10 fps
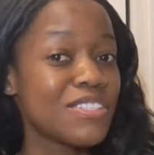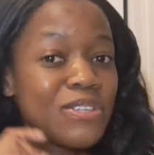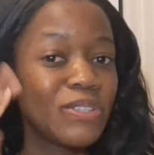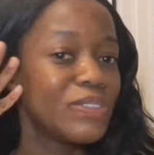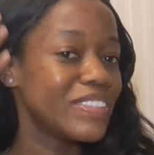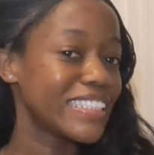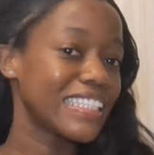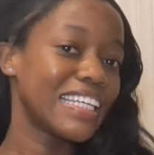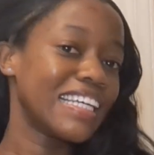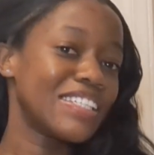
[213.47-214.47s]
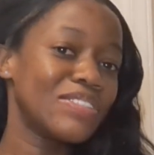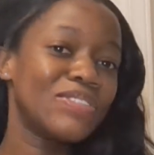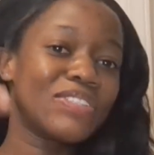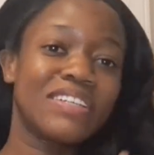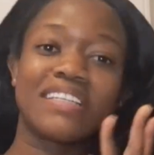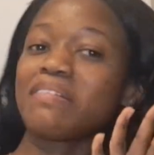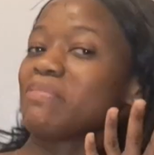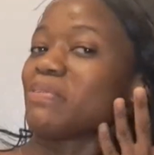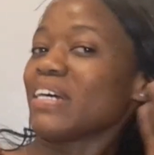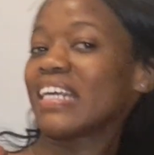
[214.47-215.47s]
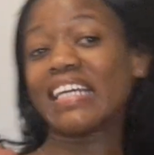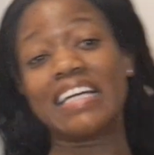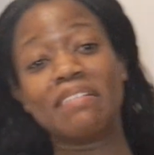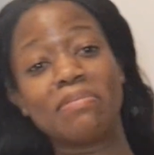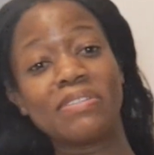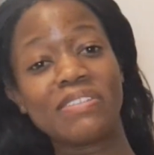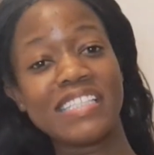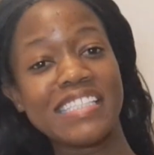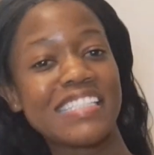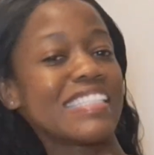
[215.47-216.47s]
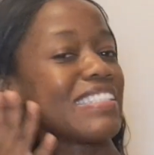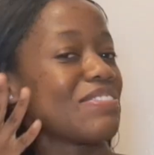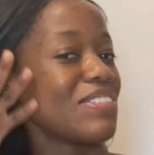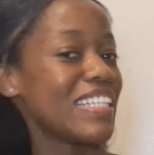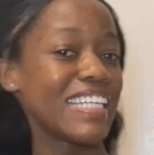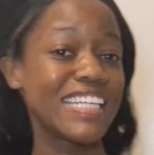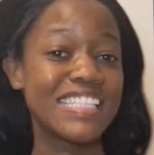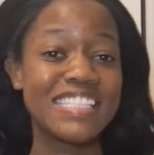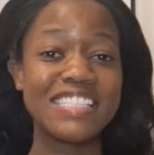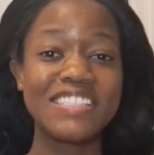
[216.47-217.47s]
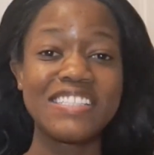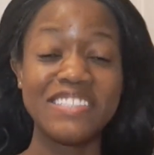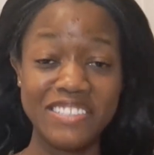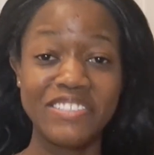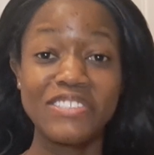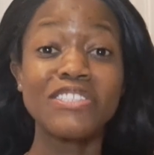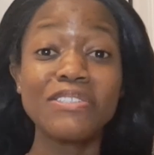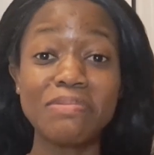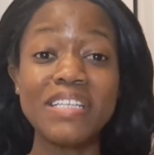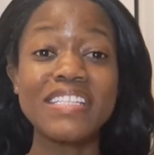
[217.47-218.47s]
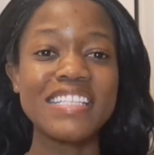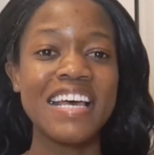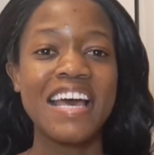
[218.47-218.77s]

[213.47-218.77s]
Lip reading: So I guess who's not gonna be worrying about rent for the next 2 months.